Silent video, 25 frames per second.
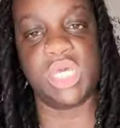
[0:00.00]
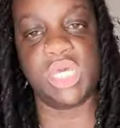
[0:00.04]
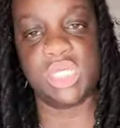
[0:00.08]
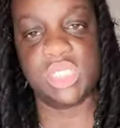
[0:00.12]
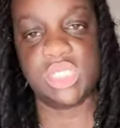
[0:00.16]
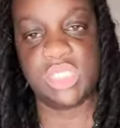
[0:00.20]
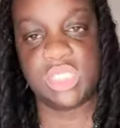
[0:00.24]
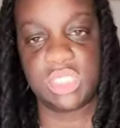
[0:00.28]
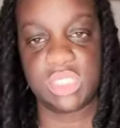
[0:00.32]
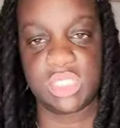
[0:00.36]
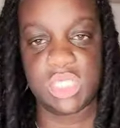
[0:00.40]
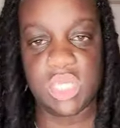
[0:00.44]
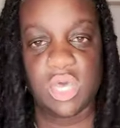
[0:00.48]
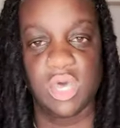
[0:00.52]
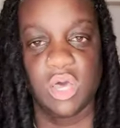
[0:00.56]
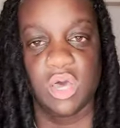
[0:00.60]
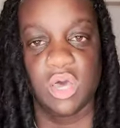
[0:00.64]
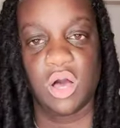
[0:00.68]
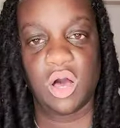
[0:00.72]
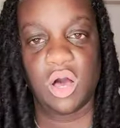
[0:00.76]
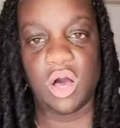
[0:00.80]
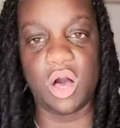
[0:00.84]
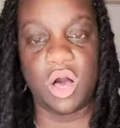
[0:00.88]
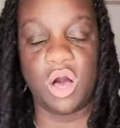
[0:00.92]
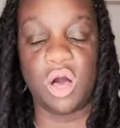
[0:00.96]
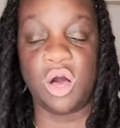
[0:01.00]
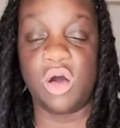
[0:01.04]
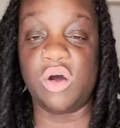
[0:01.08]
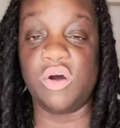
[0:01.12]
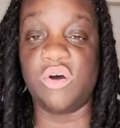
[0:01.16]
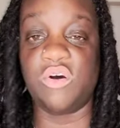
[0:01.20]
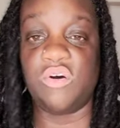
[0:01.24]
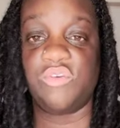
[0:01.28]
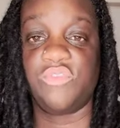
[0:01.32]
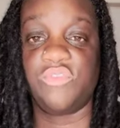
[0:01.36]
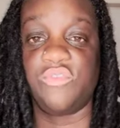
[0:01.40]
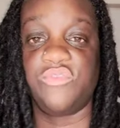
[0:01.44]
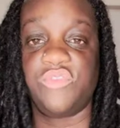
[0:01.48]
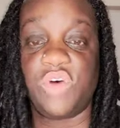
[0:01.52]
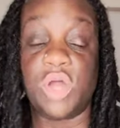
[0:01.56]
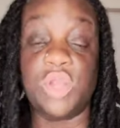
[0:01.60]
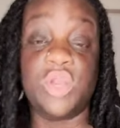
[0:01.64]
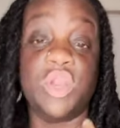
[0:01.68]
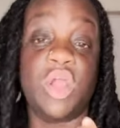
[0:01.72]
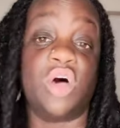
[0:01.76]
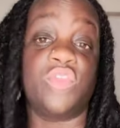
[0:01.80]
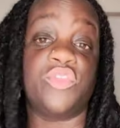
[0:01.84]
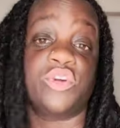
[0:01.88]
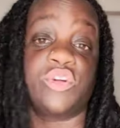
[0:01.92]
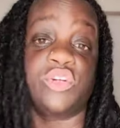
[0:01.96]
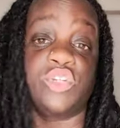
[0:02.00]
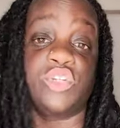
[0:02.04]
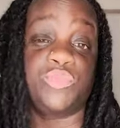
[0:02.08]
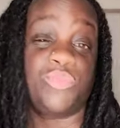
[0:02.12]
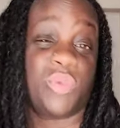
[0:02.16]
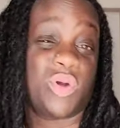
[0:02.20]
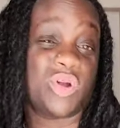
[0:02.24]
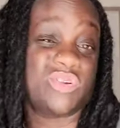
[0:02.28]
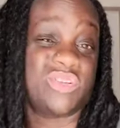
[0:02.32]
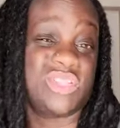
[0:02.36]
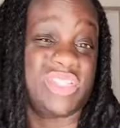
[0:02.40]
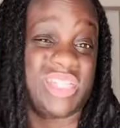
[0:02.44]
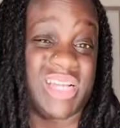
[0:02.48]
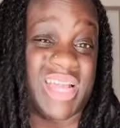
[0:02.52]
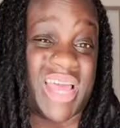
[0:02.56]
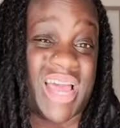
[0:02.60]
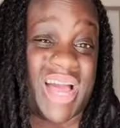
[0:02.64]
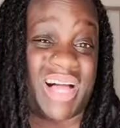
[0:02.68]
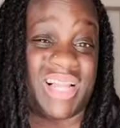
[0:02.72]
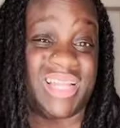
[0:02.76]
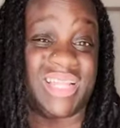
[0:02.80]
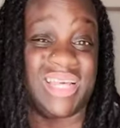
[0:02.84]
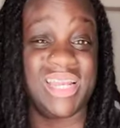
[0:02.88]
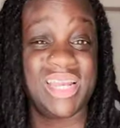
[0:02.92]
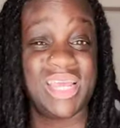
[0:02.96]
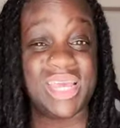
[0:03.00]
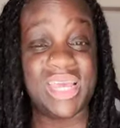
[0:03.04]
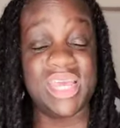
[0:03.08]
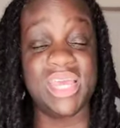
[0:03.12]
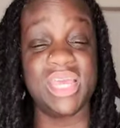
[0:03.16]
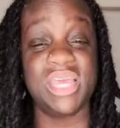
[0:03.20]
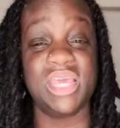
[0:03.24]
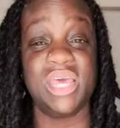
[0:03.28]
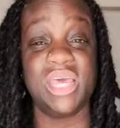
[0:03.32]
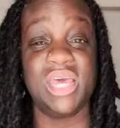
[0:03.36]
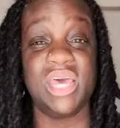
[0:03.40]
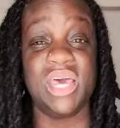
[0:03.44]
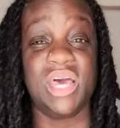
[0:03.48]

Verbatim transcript: of another's personality. Uh,